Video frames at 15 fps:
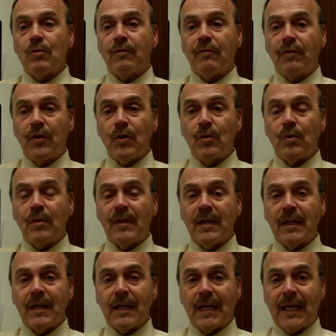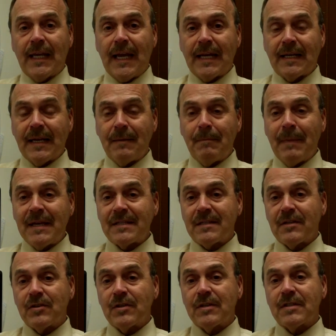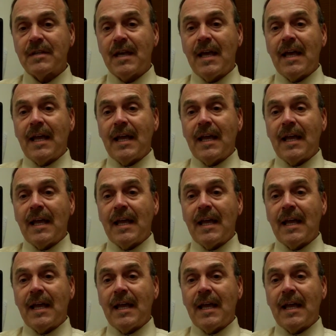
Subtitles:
view the ConnectEd messages.